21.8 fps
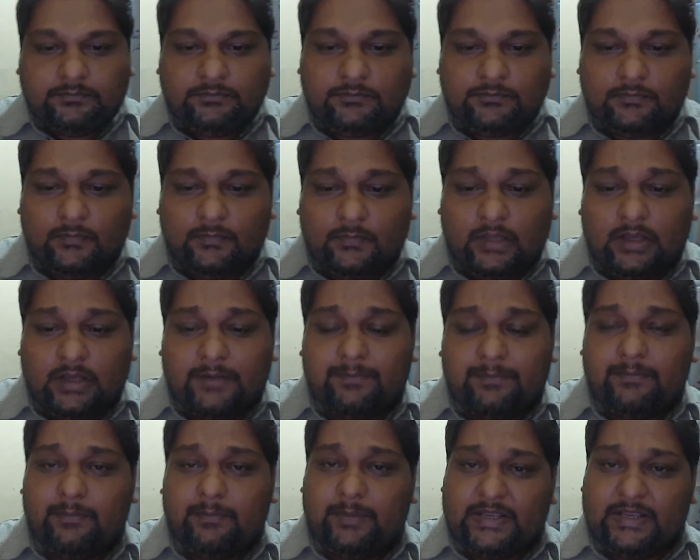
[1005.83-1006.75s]

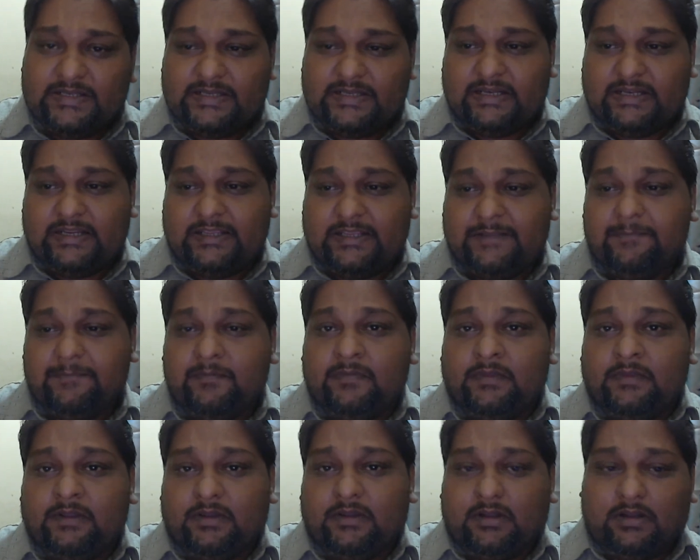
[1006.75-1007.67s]
But basically,
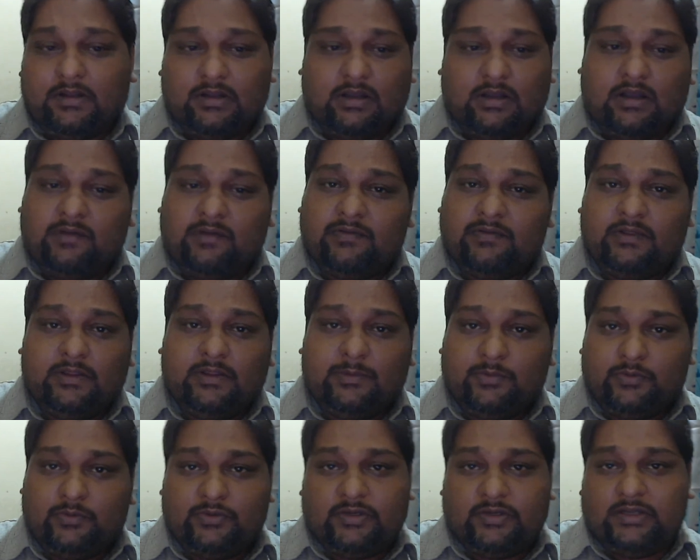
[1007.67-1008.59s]
after the
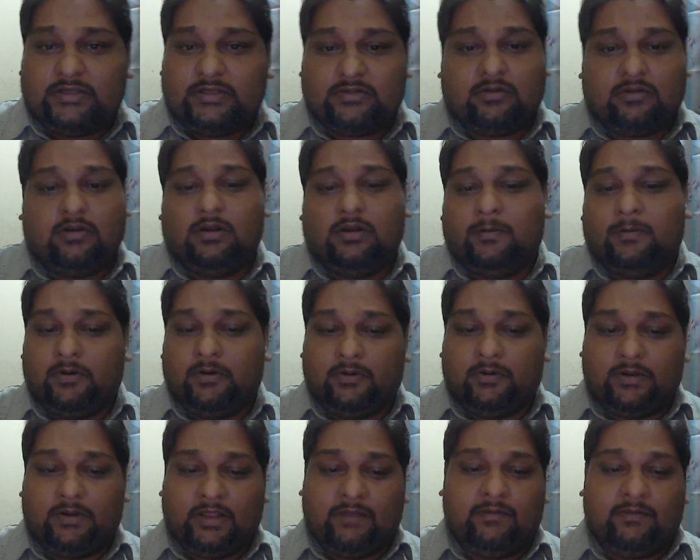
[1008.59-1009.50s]
puja, it's all
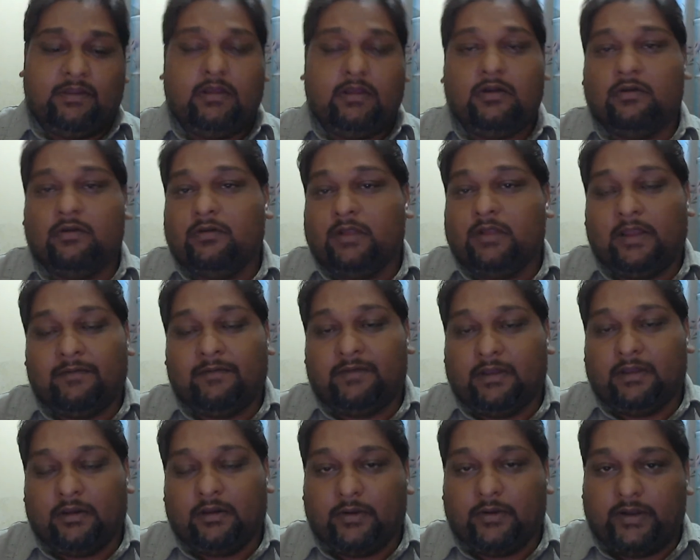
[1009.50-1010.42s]
about having
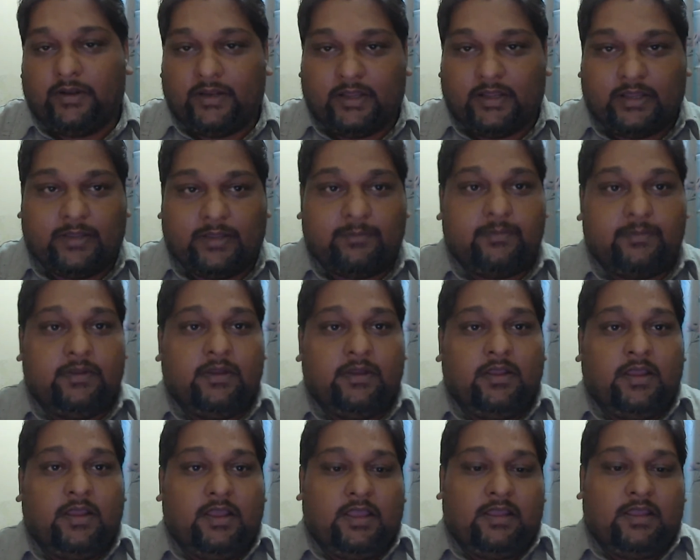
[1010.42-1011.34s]
a good time,
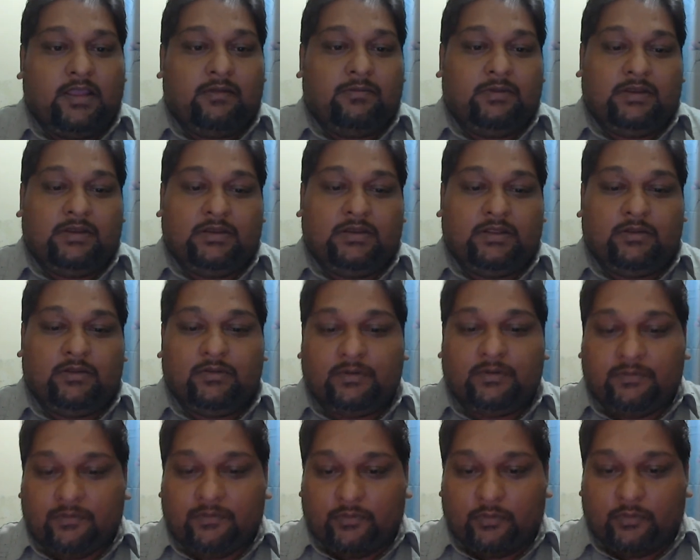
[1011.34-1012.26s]
eating good
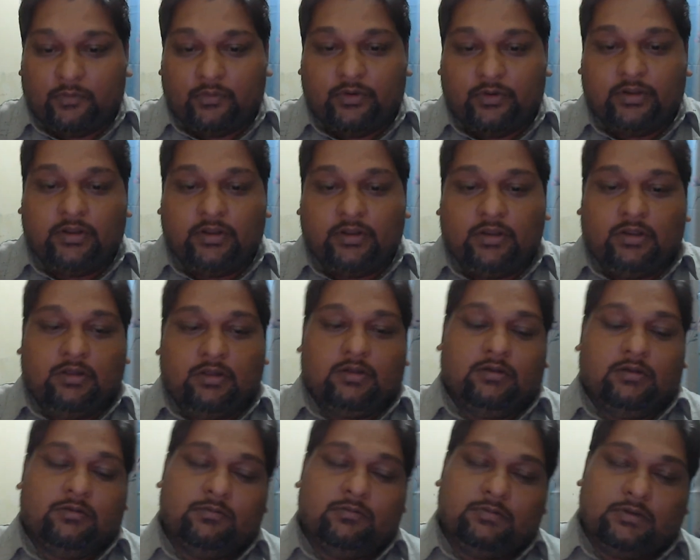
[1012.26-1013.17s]
food,
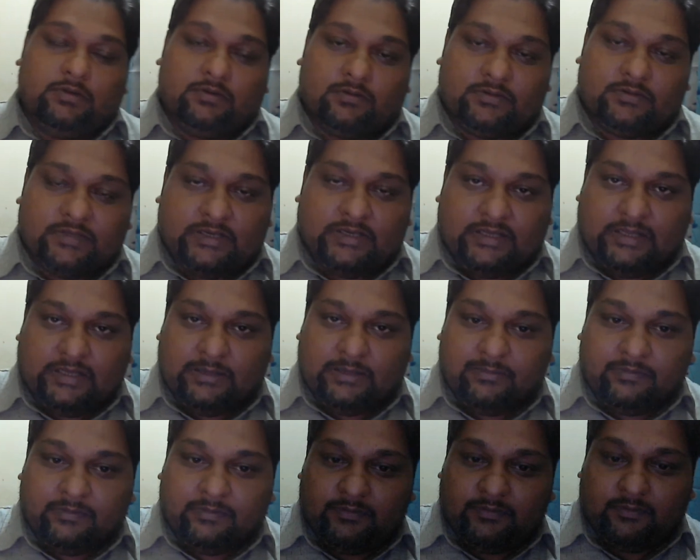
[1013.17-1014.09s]
setting
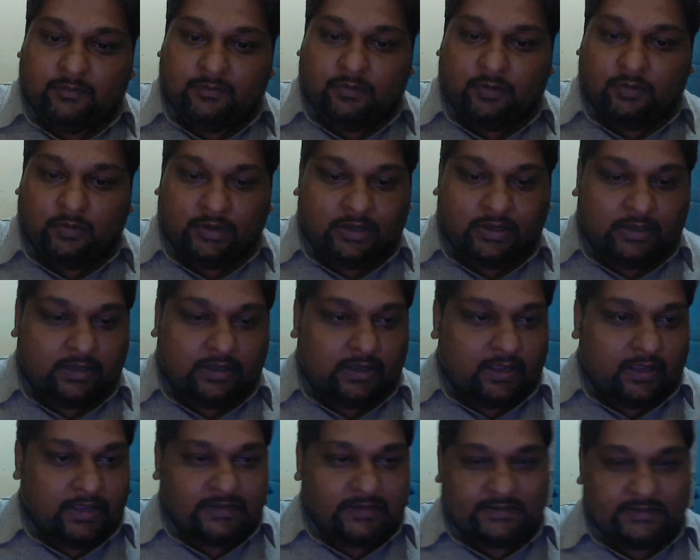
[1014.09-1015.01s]
up, going
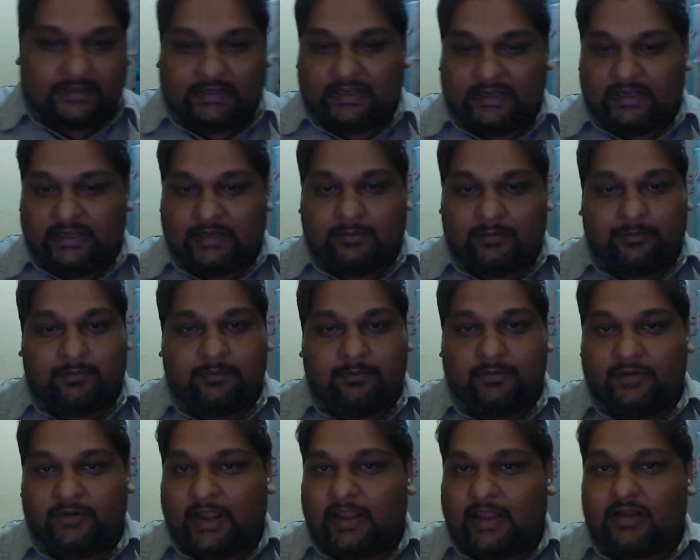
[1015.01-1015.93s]
and setting up
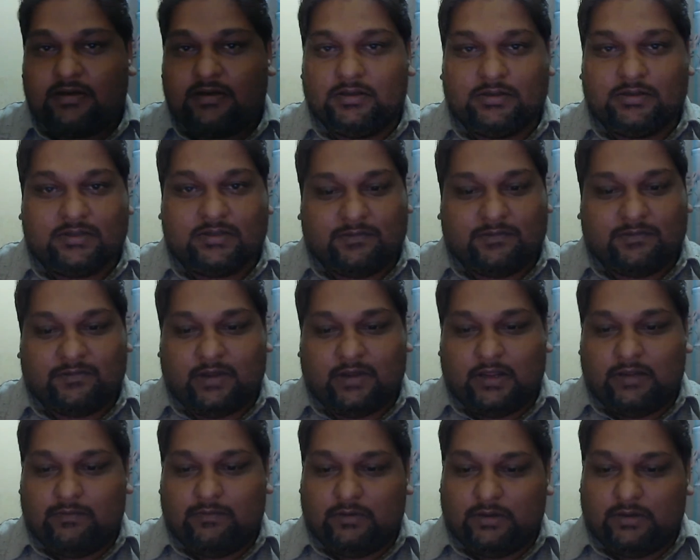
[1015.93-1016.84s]
crackers and
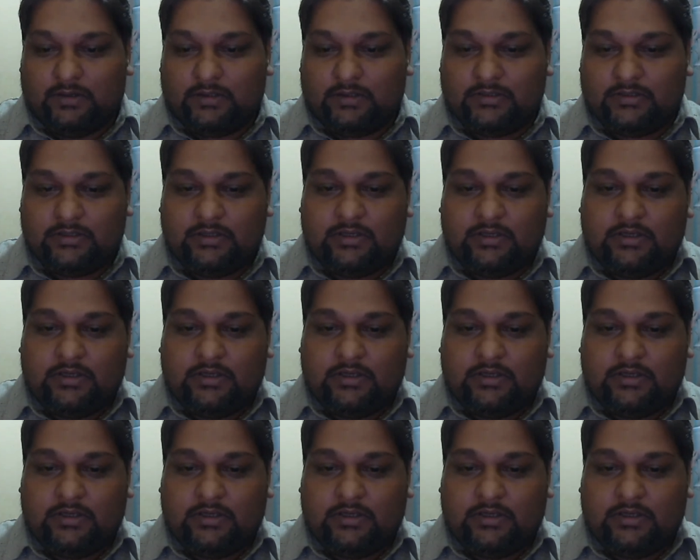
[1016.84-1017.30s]
fireworks.